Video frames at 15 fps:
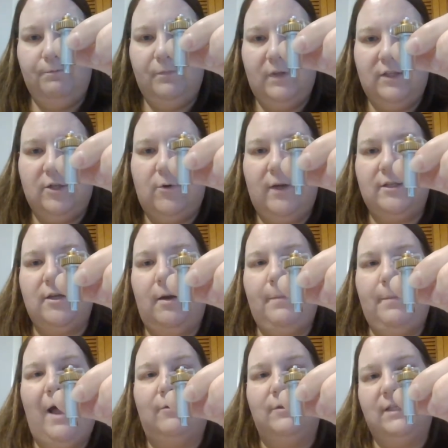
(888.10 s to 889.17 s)
The quick swap
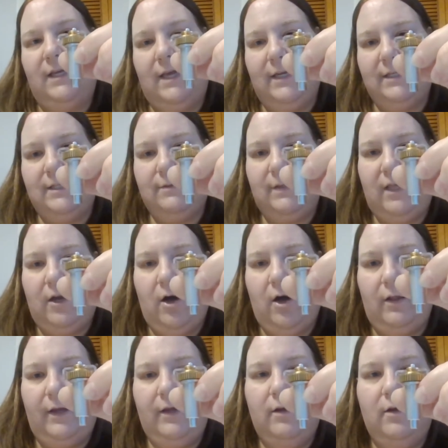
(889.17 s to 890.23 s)
housing, I guess is what they
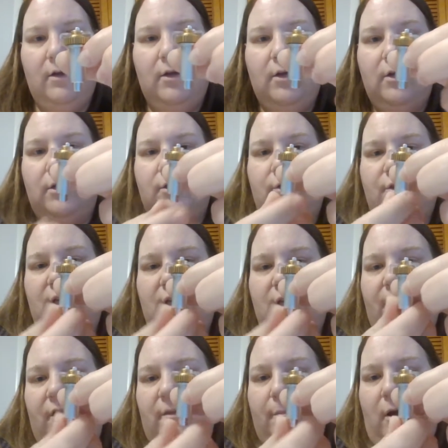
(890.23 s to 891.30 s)
call it. So there's
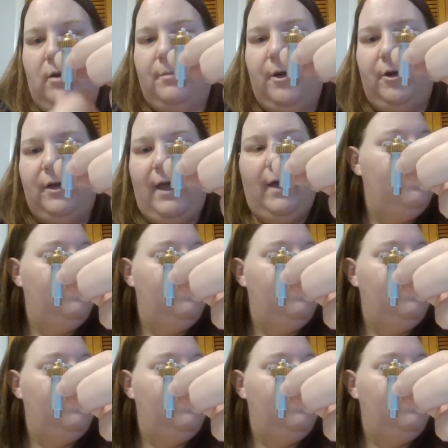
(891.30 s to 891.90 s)
nothing on the bottom here yet,